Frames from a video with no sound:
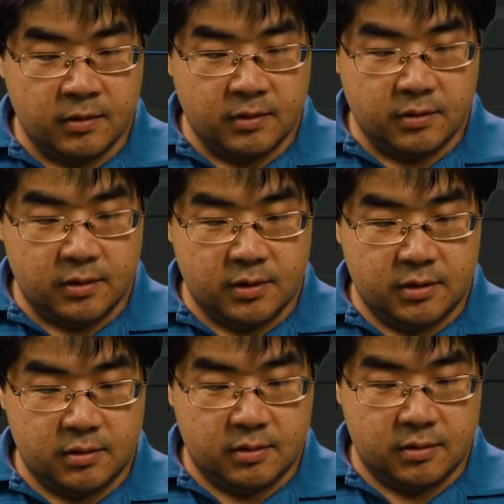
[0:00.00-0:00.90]
So
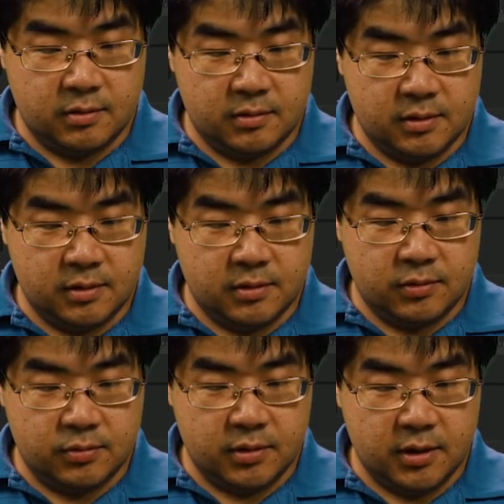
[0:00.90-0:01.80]
let's
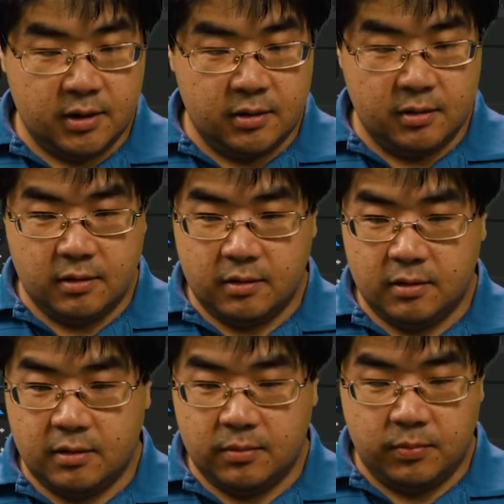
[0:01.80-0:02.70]
try
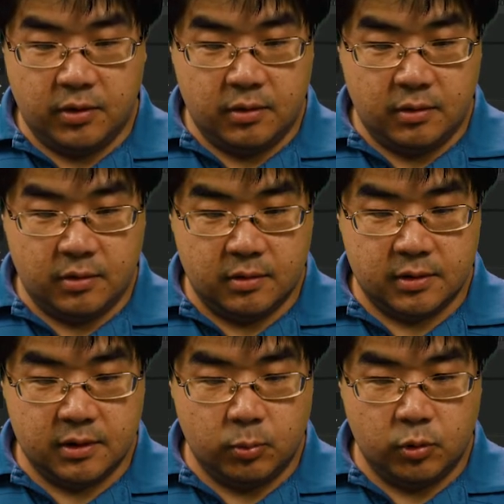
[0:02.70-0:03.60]
to be
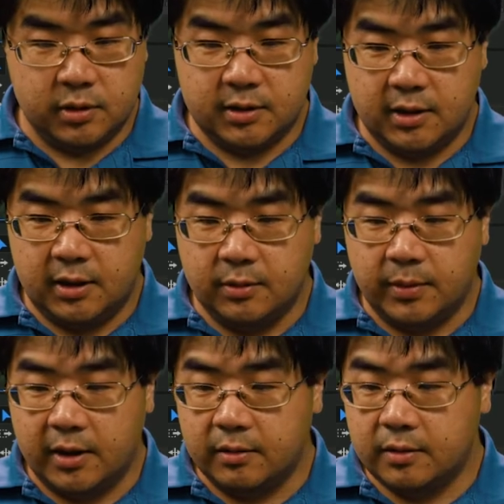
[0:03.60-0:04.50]
somewhat sane
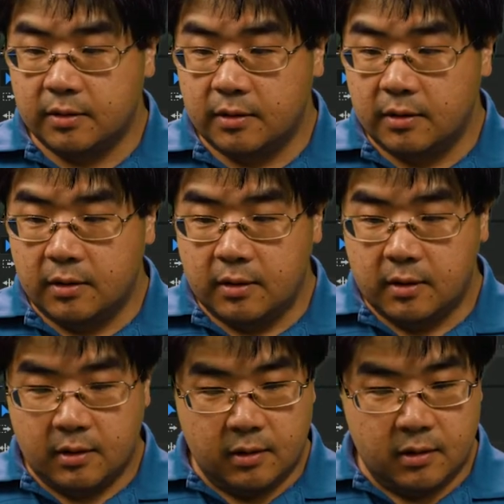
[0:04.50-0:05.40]
about
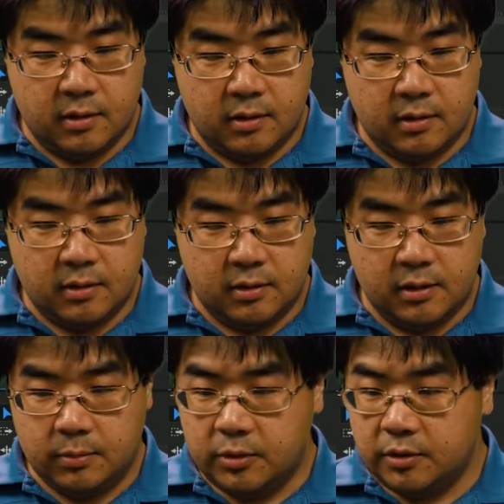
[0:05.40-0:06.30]
our
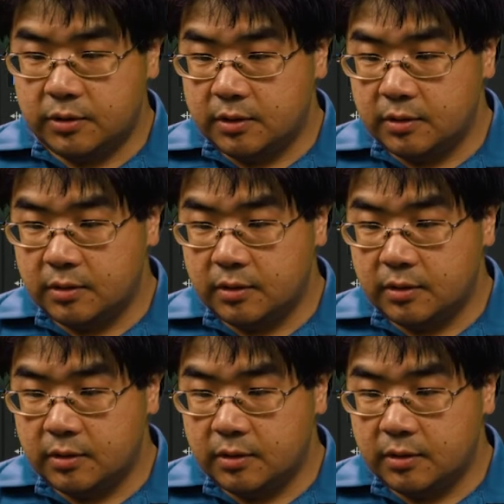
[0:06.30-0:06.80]
numbers.